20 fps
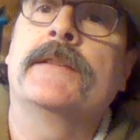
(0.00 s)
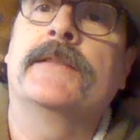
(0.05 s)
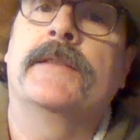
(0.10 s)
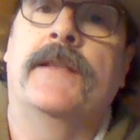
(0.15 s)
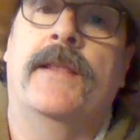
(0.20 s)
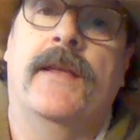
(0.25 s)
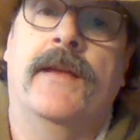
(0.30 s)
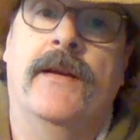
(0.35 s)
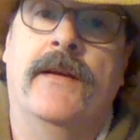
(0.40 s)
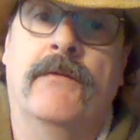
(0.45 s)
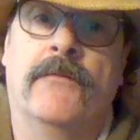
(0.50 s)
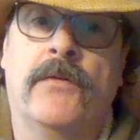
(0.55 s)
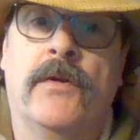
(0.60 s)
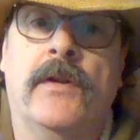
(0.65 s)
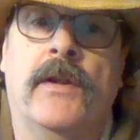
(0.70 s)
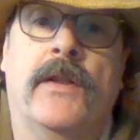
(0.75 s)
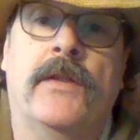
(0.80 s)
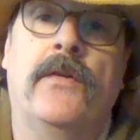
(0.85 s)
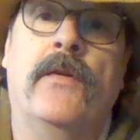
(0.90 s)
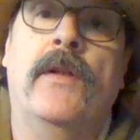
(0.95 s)
to the roll
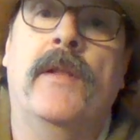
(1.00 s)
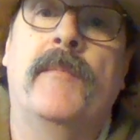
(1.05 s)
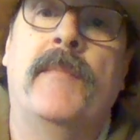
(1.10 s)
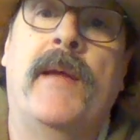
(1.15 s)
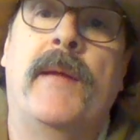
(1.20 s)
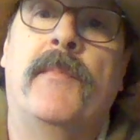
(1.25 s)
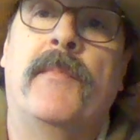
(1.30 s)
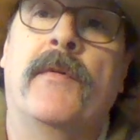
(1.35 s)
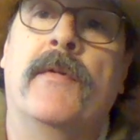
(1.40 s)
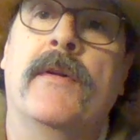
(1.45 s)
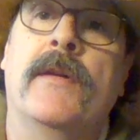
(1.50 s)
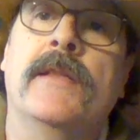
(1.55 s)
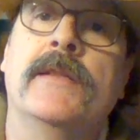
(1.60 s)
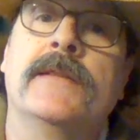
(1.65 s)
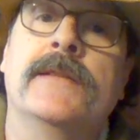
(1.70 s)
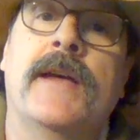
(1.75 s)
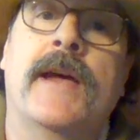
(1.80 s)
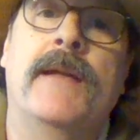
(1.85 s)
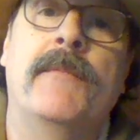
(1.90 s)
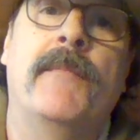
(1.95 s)
of toilet paper
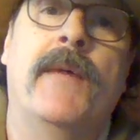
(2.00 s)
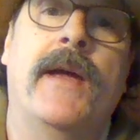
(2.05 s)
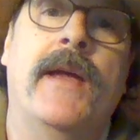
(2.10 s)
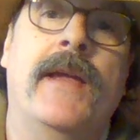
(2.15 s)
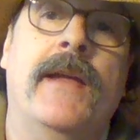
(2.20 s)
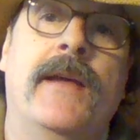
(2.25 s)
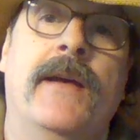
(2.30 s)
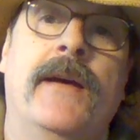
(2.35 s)
inside my